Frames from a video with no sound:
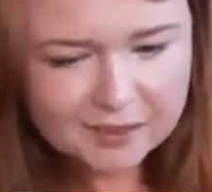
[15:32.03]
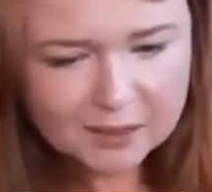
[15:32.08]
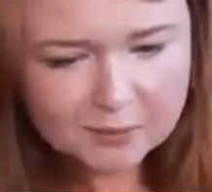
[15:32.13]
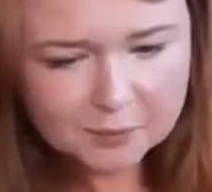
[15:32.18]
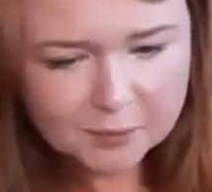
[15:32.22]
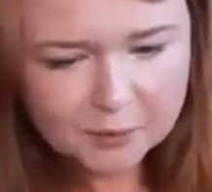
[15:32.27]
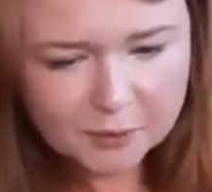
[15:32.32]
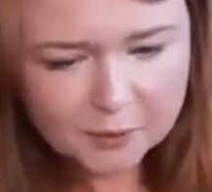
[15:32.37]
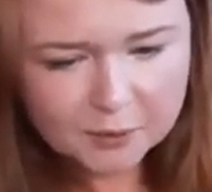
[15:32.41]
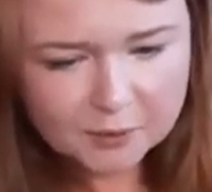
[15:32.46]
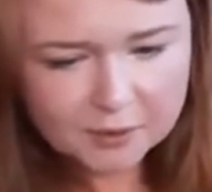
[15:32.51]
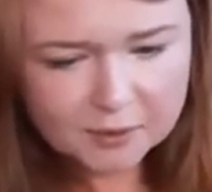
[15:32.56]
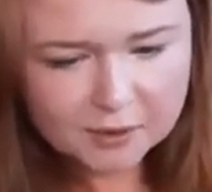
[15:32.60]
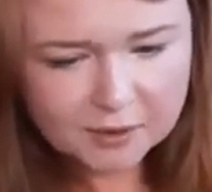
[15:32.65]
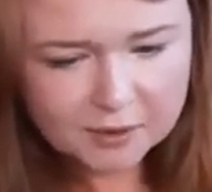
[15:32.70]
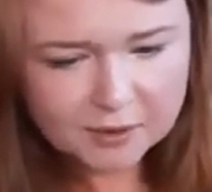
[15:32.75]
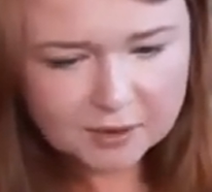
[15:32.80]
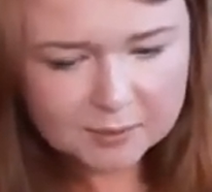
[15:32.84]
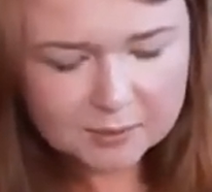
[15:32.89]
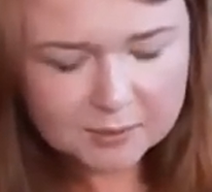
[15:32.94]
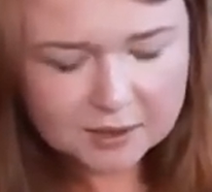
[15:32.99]
But
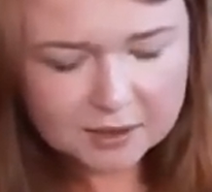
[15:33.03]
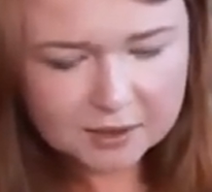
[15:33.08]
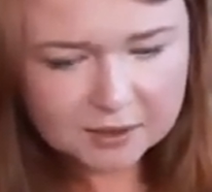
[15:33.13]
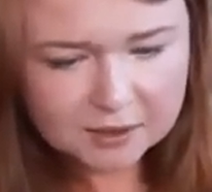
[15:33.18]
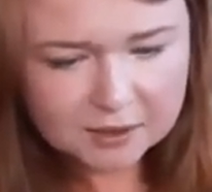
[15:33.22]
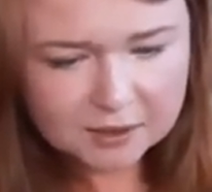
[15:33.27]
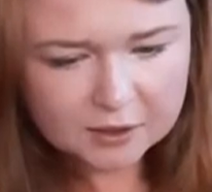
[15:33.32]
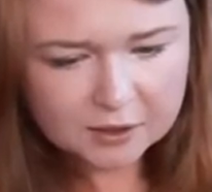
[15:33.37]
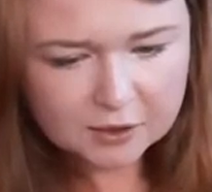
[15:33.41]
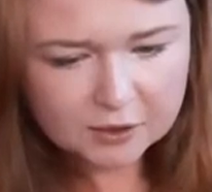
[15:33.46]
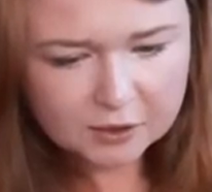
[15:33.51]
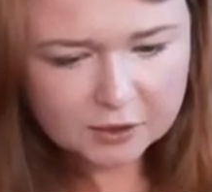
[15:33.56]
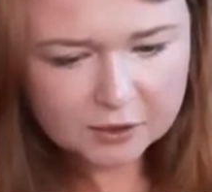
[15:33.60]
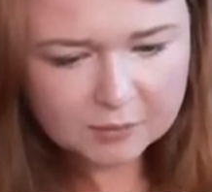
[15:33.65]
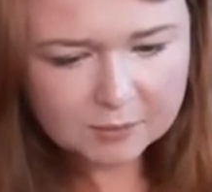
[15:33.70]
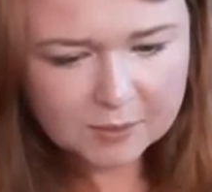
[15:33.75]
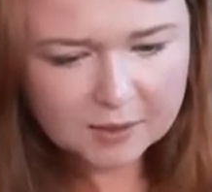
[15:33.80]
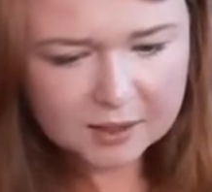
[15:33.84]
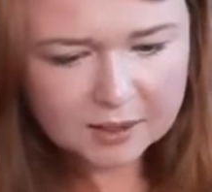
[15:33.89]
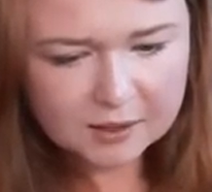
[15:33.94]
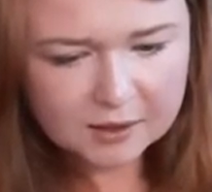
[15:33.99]
I mean, you could
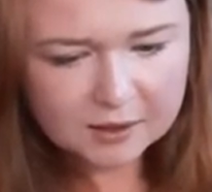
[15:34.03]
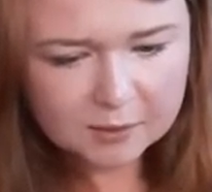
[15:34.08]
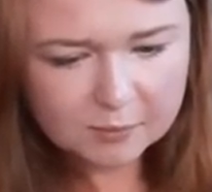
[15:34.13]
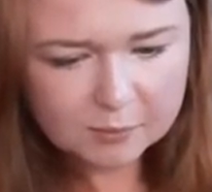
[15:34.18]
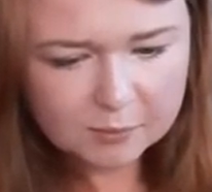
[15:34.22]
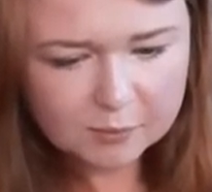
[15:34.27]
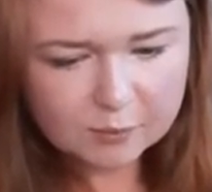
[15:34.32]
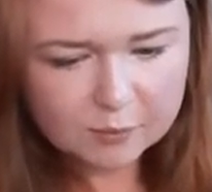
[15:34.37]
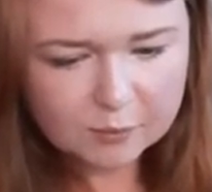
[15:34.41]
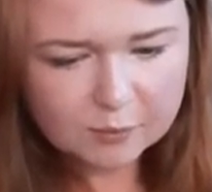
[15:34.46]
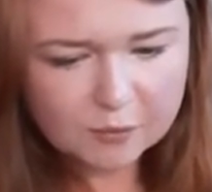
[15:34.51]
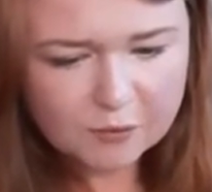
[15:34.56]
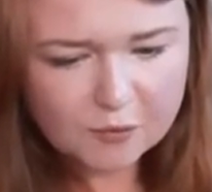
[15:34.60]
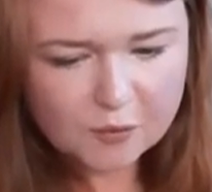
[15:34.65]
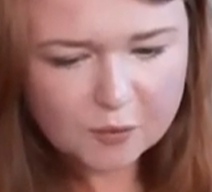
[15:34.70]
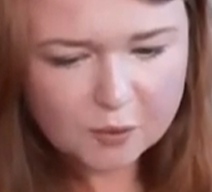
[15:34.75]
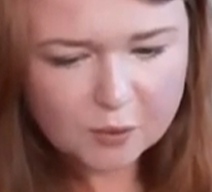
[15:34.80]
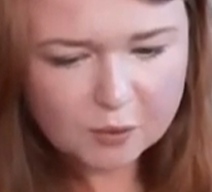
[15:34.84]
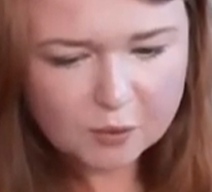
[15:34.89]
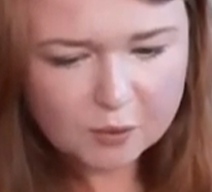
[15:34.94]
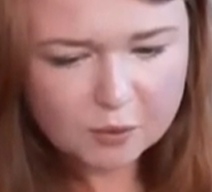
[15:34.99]
make them
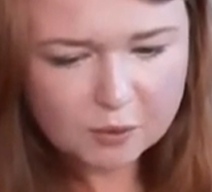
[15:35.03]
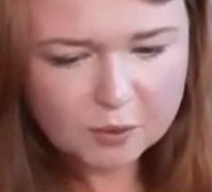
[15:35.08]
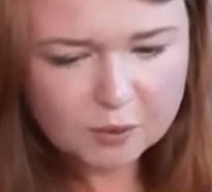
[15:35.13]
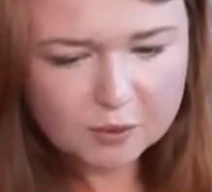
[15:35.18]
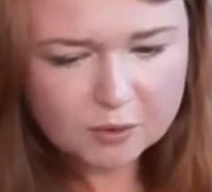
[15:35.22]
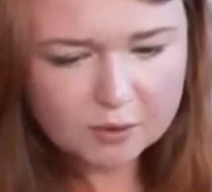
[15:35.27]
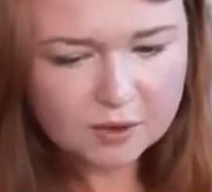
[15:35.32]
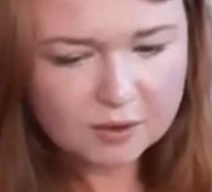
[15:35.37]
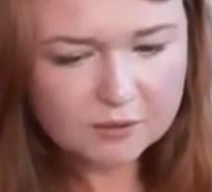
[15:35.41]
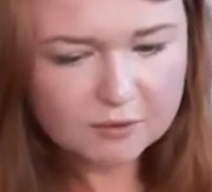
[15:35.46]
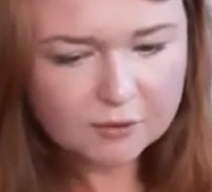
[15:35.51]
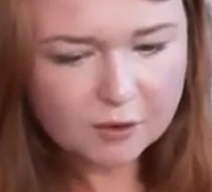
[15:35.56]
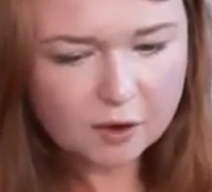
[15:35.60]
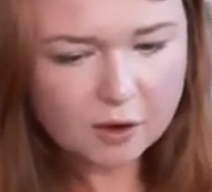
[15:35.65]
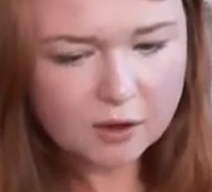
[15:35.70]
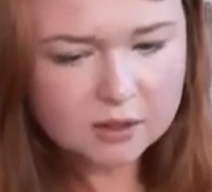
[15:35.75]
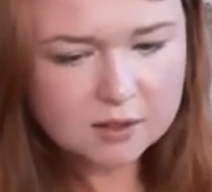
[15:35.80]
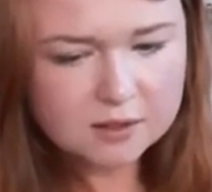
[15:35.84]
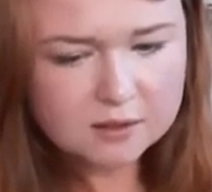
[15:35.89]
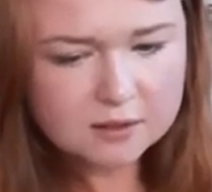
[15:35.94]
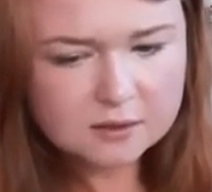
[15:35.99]
for a
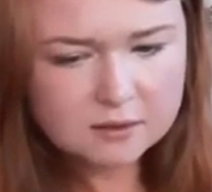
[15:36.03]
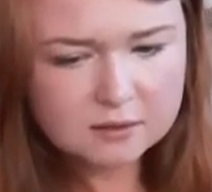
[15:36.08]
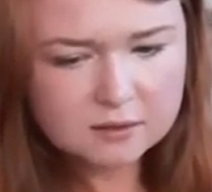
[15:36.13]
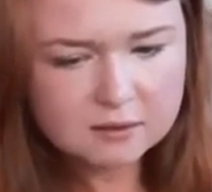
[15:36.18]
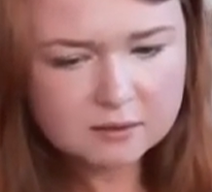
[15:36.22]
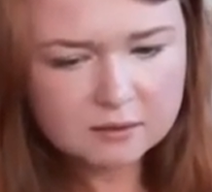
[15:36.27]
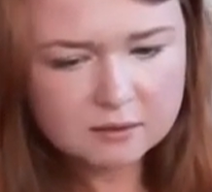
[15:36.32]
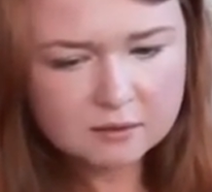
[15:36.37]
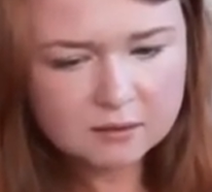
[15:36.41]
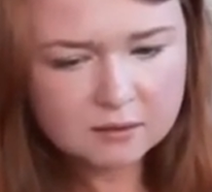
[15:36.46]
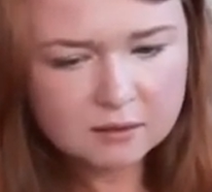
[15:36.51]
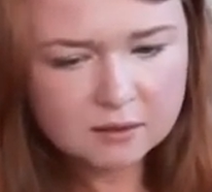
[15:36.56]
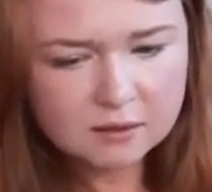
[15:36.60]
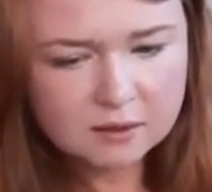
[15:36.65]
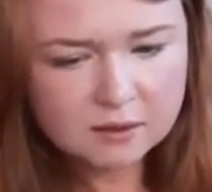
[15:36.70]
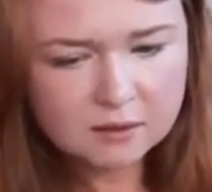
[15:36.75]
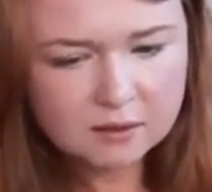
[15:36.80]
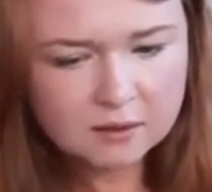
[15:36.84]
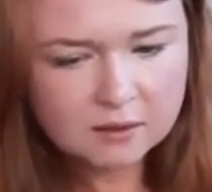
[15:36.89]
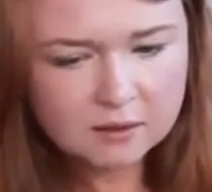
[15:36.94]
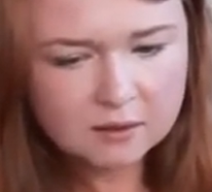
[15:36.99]
vase,
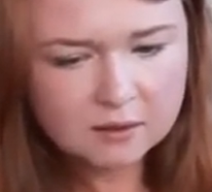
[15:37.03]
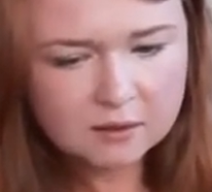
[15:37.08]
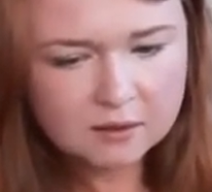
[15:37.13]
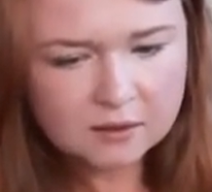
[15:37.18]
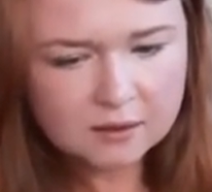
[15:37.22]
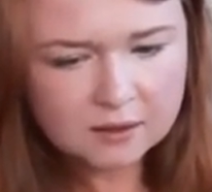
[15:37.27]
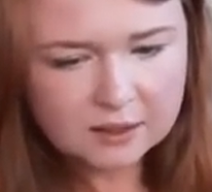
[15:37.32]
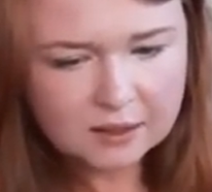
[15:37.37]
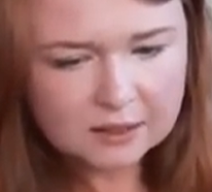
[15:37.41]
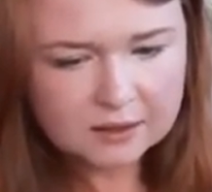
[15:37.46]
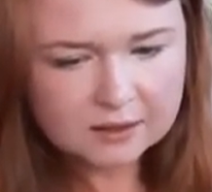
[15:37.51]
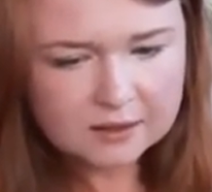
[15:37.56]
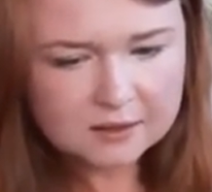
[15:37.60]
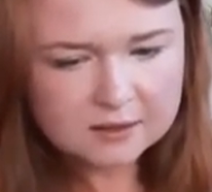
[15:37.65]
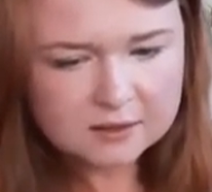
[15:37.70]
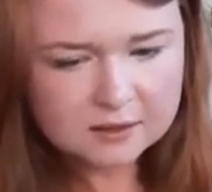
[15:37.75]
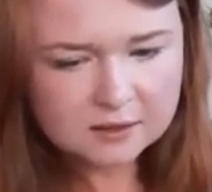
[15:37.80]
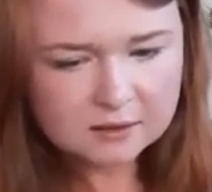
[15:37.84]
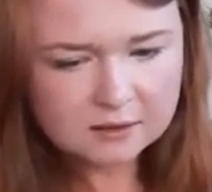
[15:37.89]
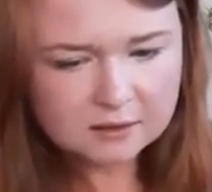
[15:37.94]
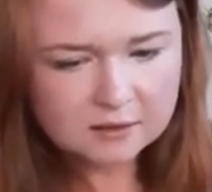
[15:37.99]
like a
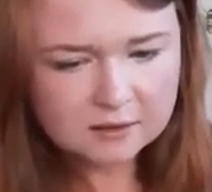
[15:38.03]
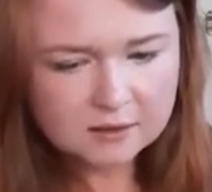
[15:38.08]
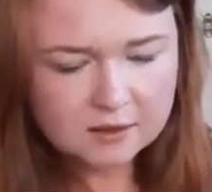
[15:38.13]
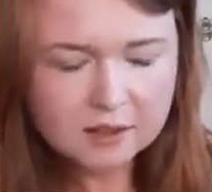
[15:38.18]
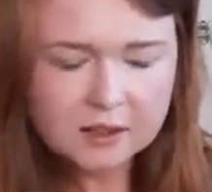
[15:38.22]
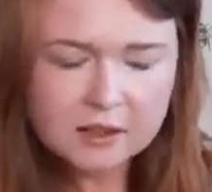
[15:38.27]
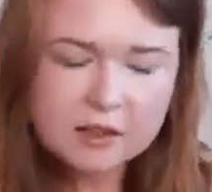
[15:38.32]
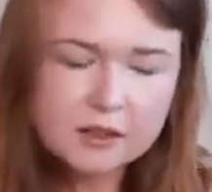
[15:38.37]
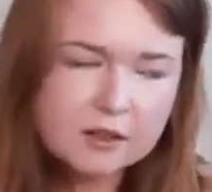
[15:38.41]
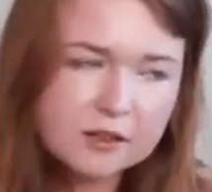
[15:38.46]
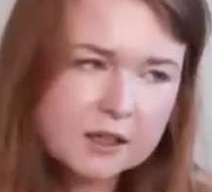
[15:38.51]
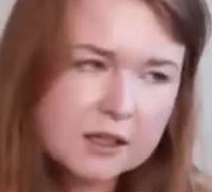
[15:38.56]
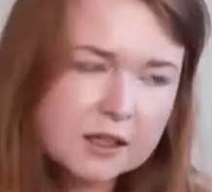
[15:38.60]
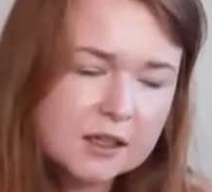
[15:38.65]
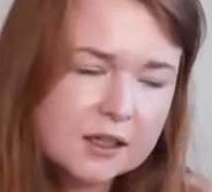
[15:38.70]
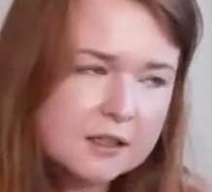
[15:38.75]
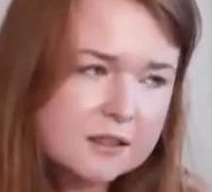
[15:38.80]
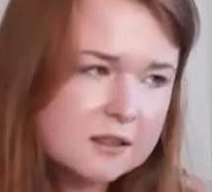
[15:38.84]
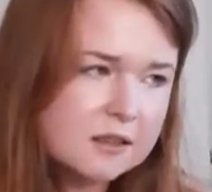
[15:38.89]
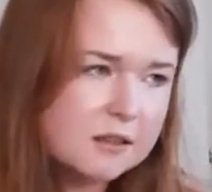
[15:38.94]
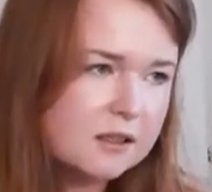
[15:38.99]
little, you know, like a
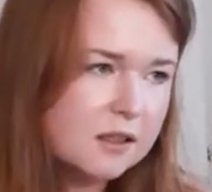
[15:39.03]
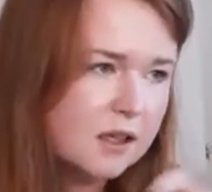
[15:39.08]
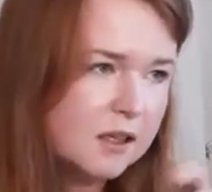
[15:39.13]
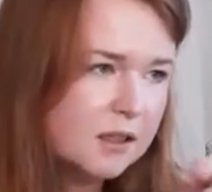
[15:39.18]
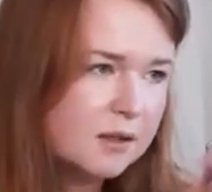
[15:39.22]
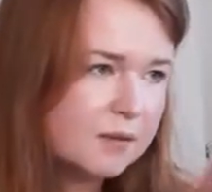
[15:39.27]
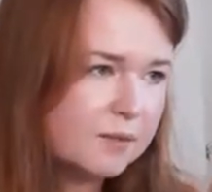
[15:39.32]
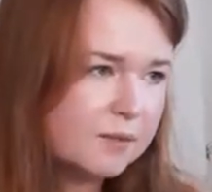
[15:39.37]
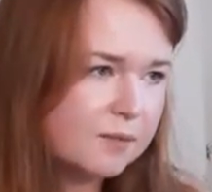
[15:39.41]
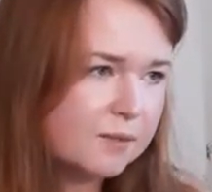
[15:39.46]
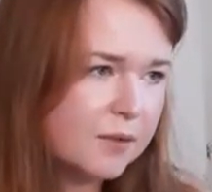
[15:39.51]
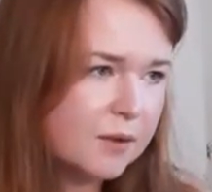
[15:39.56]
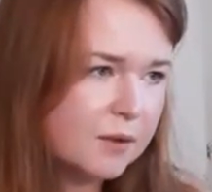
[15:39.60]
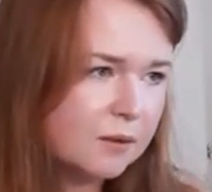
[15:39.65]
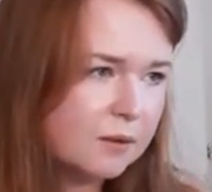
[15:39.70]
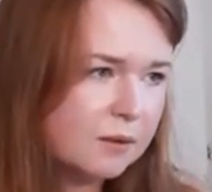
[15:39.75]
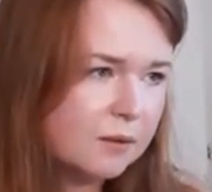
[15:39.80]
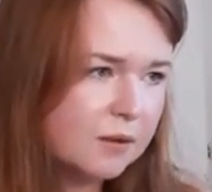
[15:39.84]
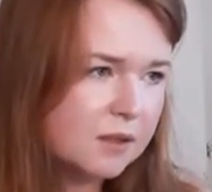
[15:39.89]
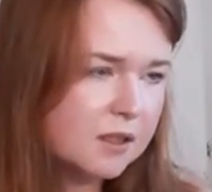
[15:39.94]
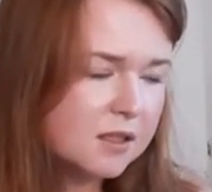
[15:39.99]
little
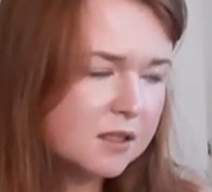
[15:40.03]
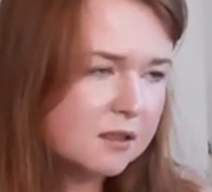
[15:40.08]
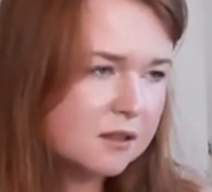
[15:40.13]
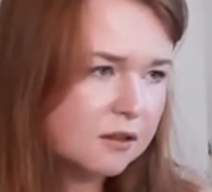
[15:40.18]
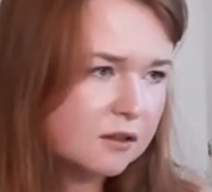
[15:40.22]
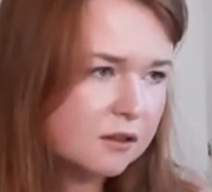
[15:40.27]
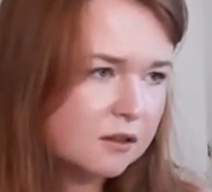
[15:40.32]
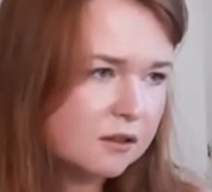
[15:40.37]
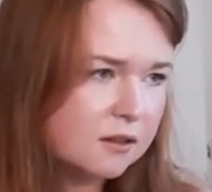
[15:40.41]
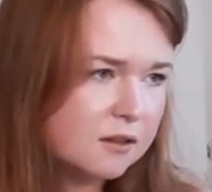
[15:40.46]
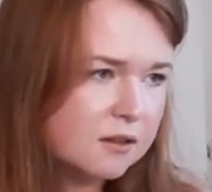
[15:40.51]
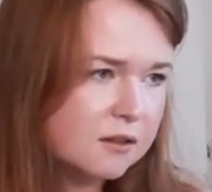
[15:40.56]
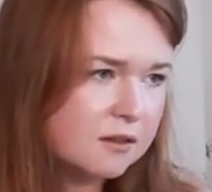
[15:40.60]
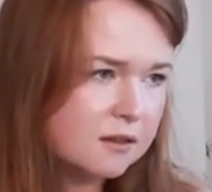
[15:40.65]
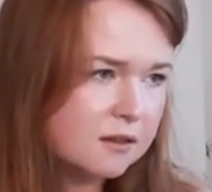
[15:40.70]
what is it called?